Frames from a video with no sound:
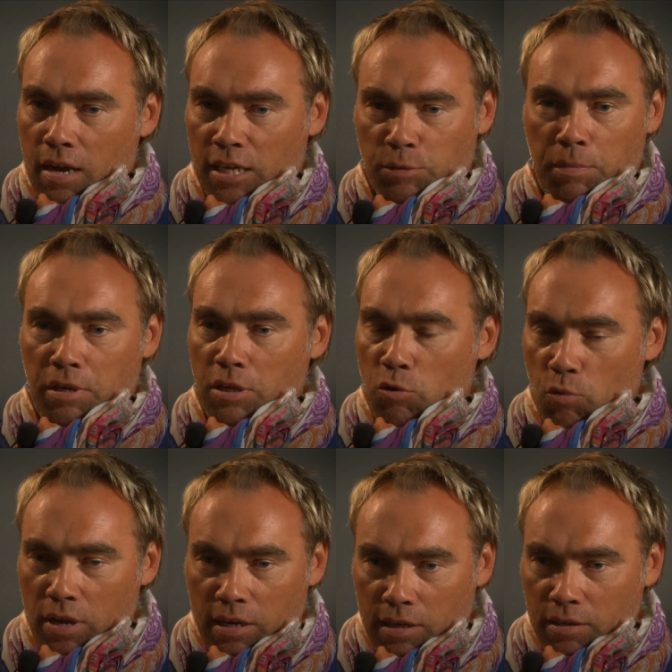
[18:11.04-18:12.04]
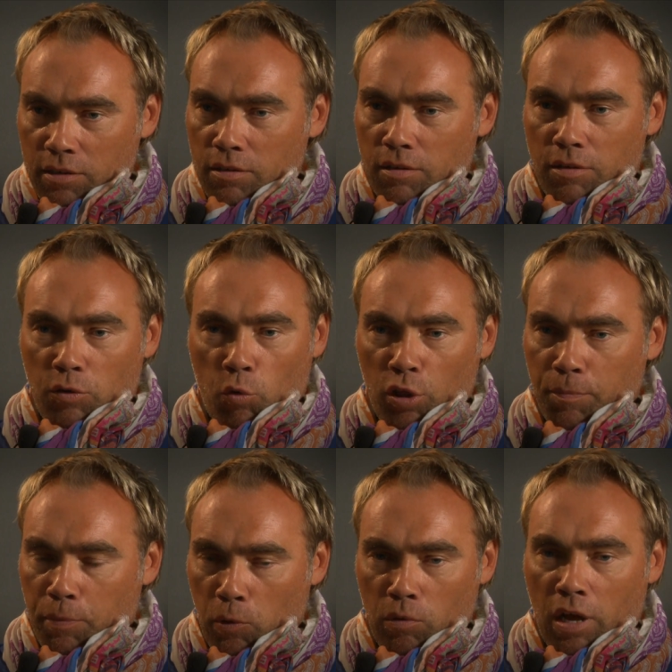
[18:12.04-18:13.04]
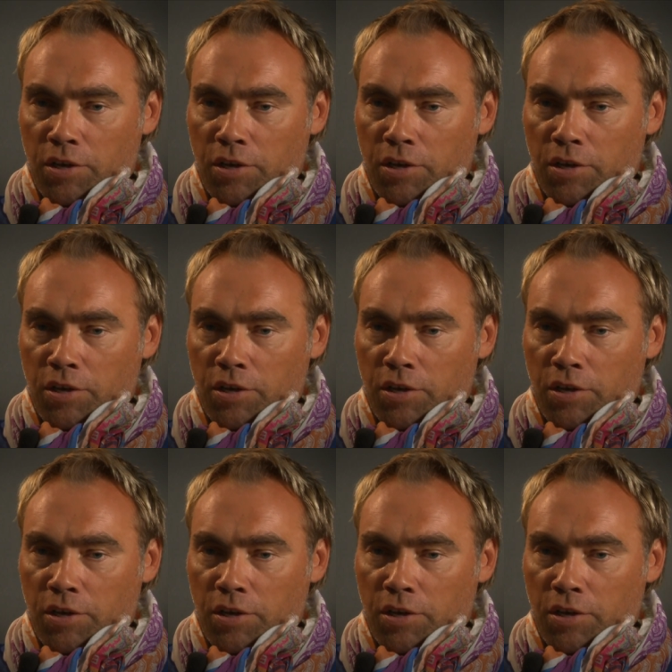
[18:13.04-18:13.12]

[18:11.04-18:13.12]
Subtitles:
Has he been Greenland, North Pole,